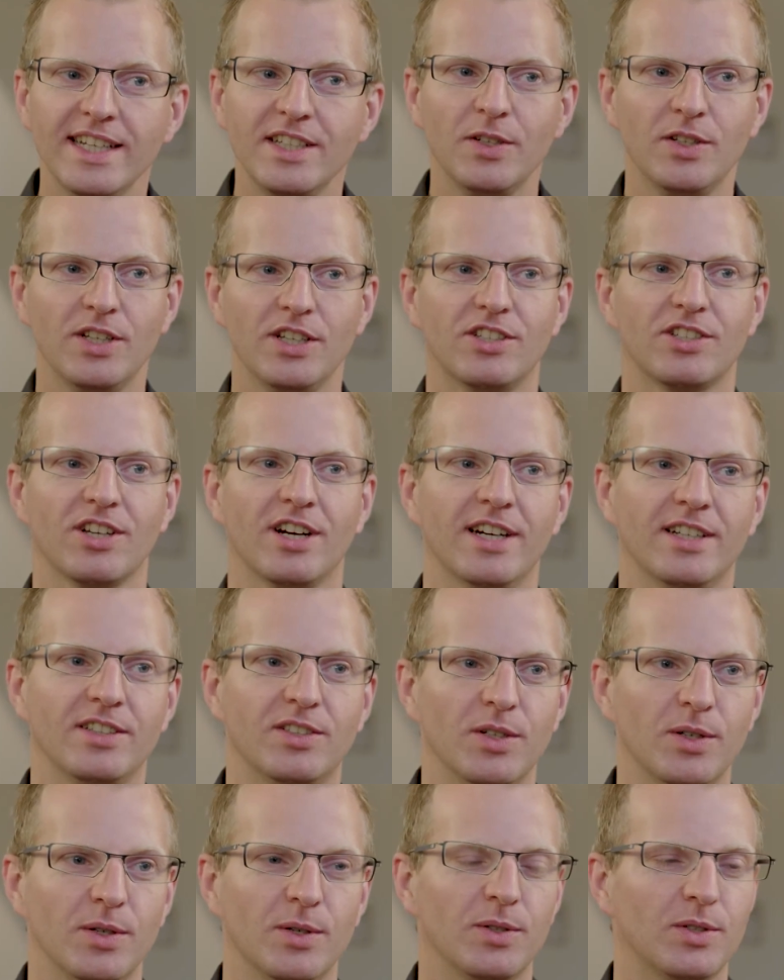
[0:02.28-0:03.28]
did you decide
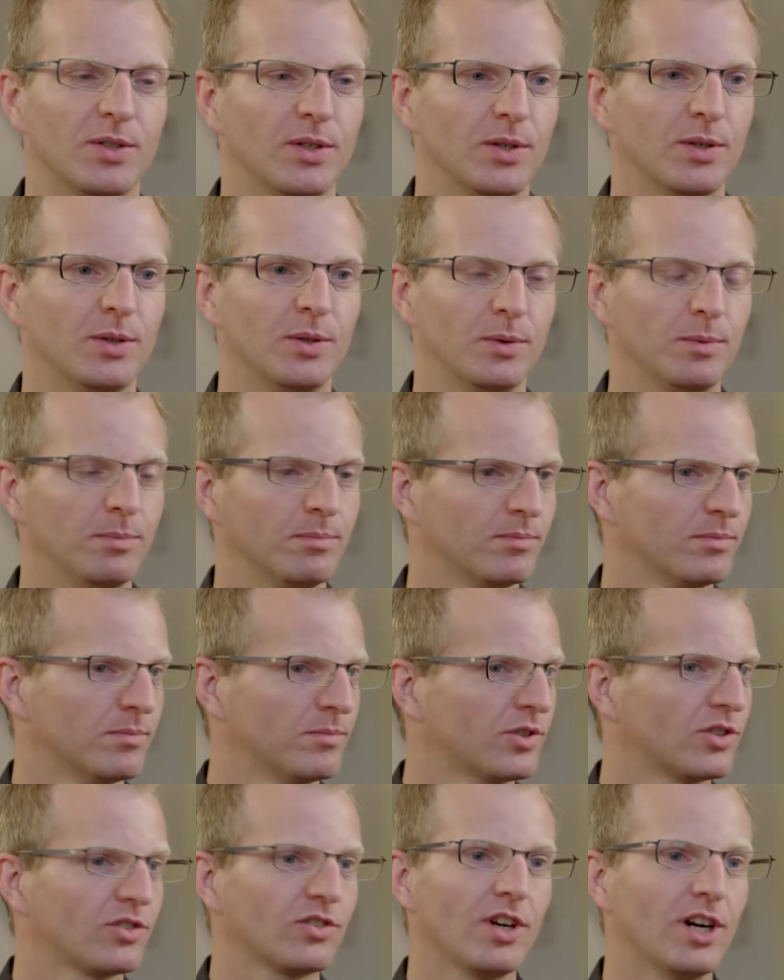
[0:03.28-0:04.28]
to, to
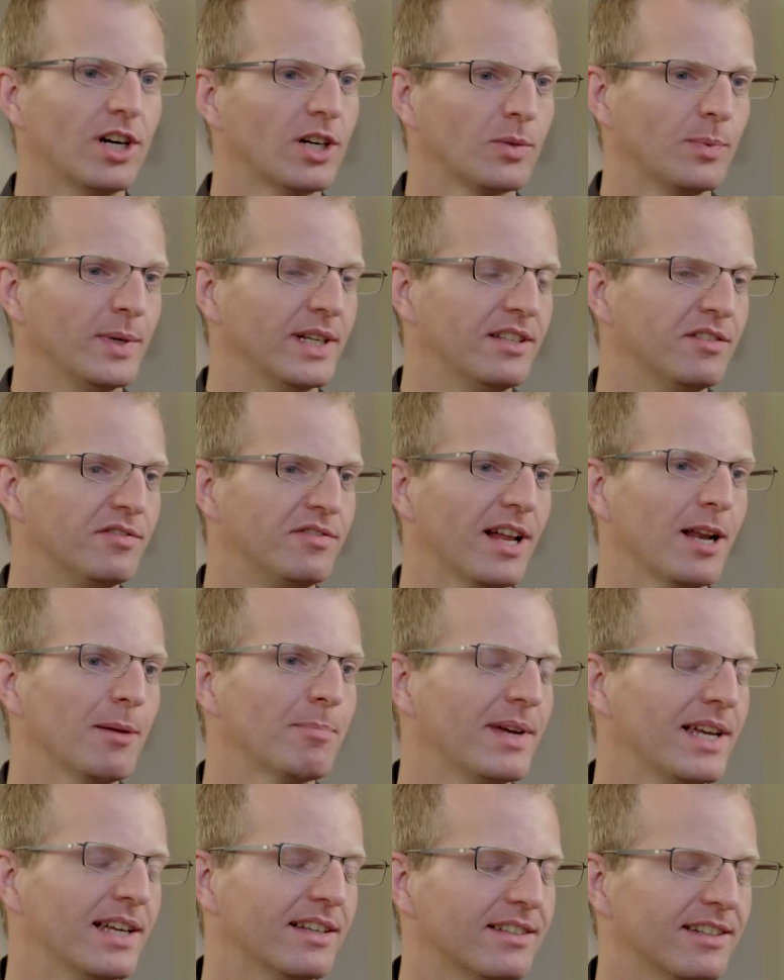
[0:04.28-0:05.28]
start with
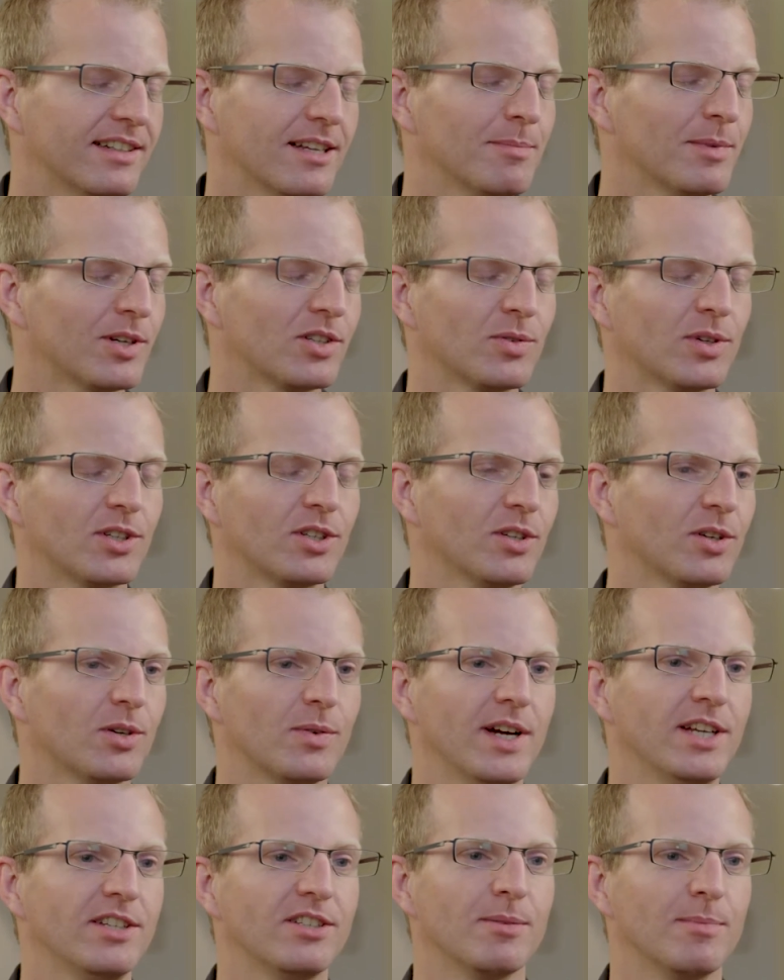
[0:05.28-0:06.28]
developing dynamic structural
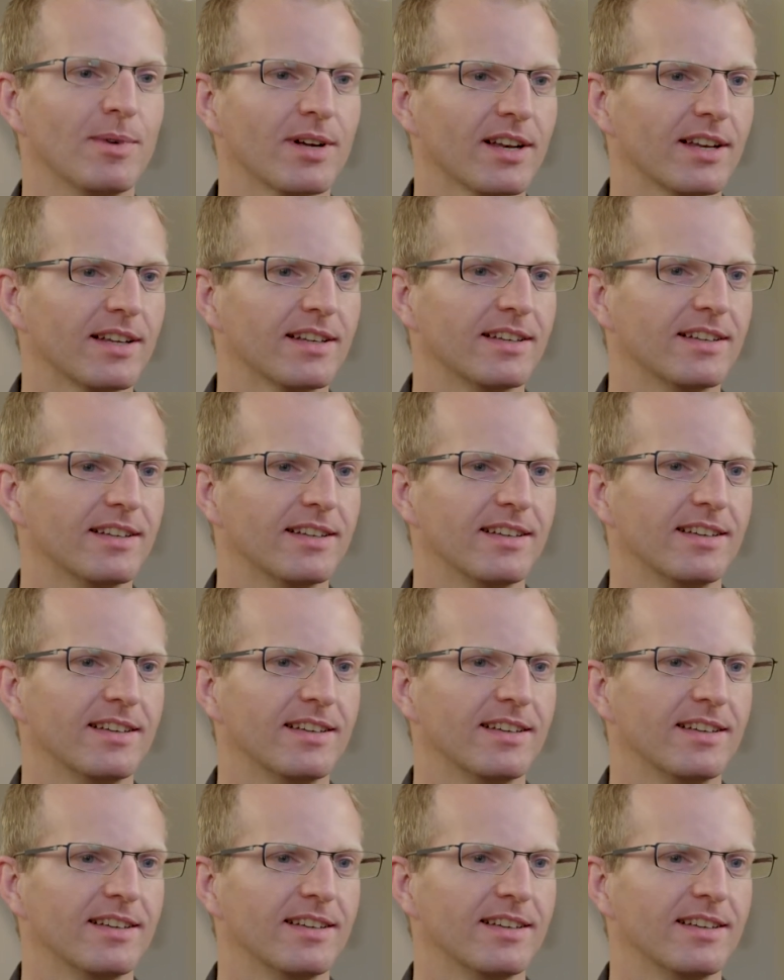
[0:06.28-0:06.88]
equation modeling?